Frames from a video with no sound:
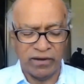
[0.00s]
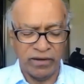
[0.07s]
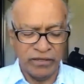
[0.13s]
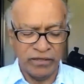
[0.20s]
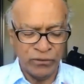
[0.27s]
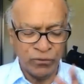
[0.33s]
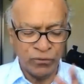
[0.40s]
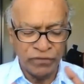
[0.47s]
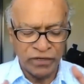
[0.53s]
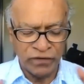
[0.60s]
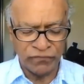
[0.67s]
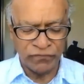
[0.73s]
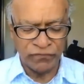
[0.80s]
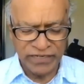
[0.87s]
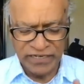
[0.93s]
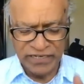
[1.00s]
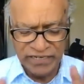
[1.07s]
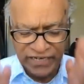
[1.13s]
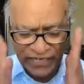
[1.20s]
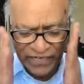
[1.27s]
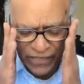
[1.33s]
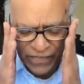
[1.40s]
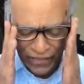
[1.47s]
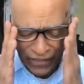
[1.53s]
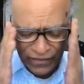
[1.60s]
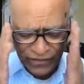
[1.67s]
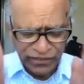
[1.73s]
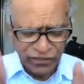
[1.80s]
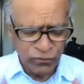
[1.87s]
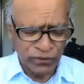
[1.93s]
You know, we definitely need,
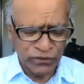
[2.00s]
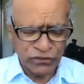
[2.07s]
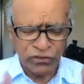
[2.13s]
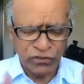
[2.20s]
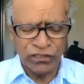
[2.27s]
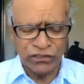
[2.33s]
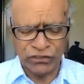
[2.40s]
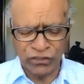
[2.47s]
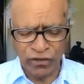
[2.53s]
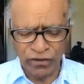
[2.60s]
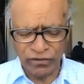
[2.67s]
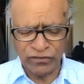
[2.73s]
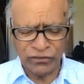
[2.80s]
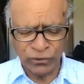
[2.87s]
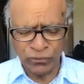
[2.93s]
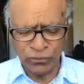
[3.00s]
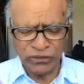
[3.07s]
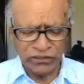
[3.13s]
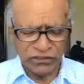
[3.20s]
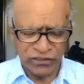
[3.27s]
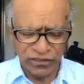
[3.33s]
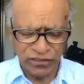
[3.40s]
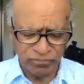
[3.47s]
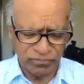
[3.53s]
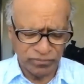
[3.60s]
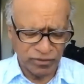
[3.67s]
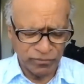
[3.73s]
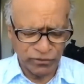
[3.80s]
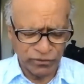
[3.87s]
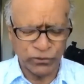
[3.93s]
there is what's called SARC, South Asia,
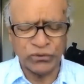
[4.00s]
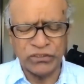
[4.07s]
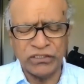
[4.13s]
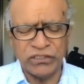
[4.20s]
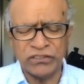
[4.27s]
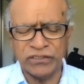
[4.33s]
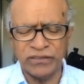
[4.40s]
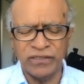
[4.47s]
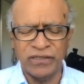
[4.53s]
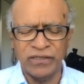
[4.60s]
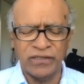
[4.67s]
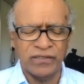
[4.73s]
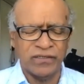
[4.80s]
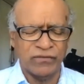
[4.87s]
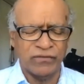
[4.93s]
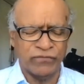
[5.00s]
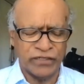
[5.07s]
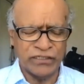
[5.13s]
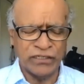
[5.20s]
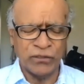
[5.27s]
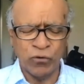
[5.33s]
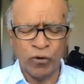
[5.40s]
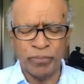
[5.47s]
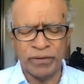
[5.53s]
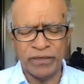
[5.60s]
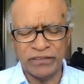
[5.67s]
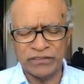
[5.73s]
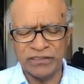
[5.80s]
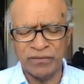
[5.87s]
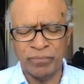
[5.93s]
some association for regional
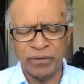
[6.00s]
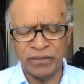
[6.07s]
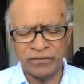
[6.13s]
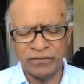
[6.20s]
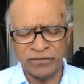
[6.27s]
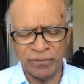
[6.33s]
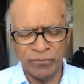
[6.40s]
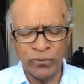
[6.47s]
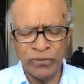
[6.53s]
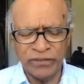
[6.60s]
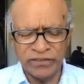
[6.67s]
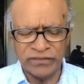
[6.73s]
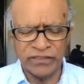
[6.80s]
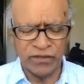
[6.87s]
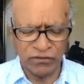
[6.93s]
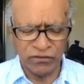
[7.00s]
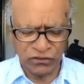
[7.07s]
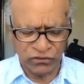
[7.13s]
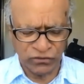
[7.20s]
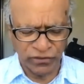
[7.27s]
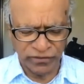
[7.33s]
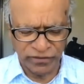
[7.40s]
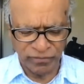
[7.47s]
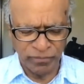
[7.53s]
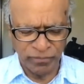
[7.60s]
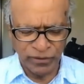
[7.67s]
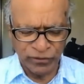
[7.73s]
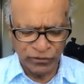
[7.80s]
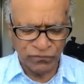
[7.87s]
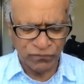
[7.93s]
cooperation, but somehow it is a non-starter
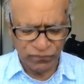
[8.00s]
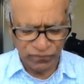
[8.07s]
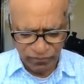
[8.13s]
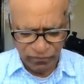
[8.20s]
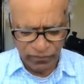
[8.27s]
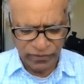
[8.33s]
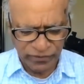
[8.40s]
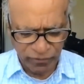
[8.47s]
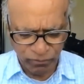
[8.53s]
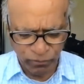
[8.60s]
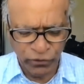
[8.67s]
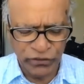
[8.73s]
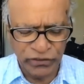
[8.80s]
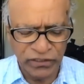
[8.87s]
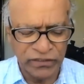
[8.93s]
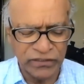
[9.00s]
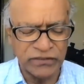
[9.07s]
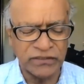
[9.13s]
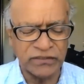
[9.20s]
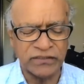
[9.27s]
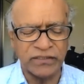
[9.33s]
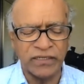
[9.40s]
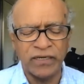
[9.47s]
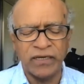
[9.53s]
because of other political reasons.